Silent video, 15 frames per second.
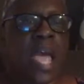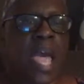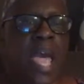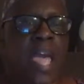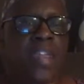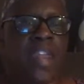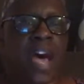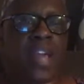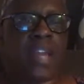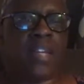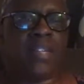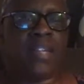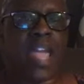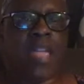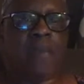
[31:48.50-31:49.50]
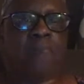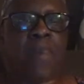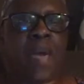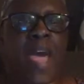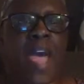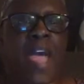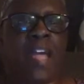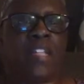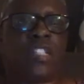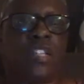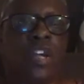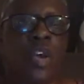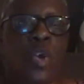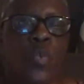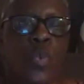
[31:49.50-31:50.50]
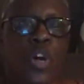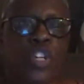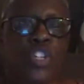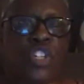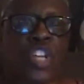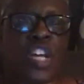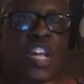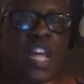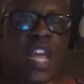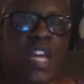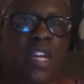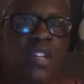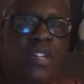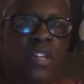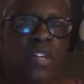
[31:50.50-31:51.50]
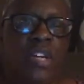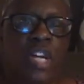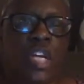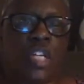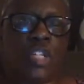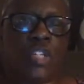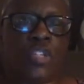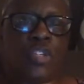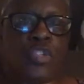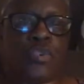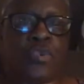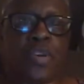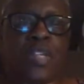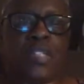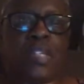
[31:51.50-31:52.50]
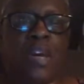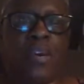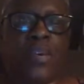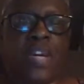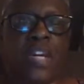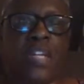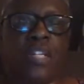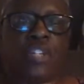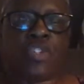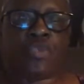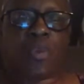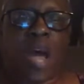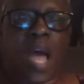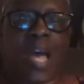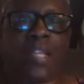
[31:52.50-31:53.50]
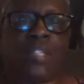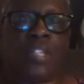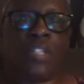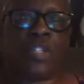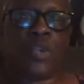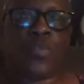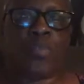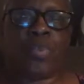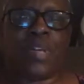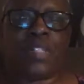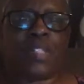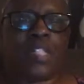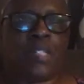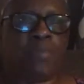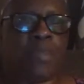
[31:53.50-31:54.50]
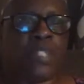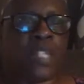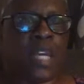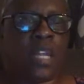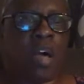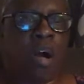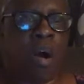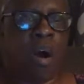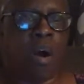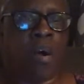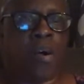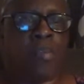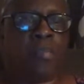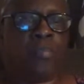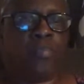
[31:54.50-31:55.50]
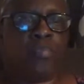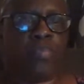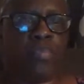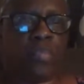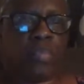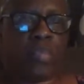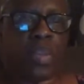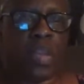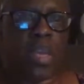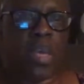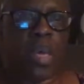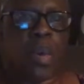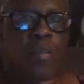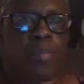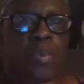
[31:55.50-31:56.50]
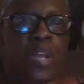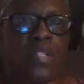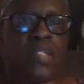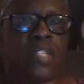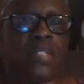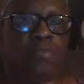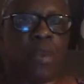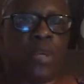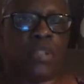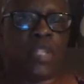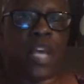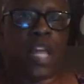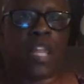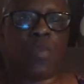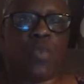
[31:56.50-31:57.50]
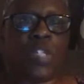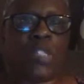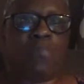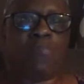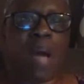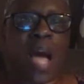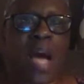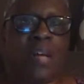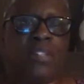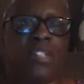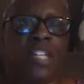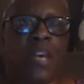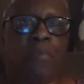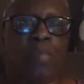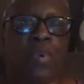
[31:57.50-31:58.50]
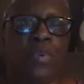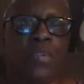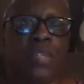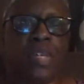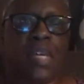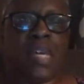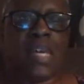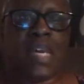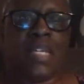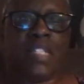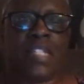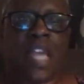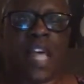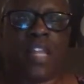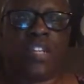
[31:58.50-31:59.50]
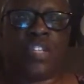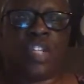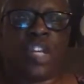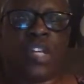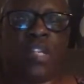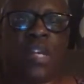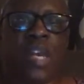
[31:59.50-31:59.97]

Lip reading: and not a day passed where she and Truitoni tried to do Princess Patella harm. Princess Patella was mild-tempered, intelligent,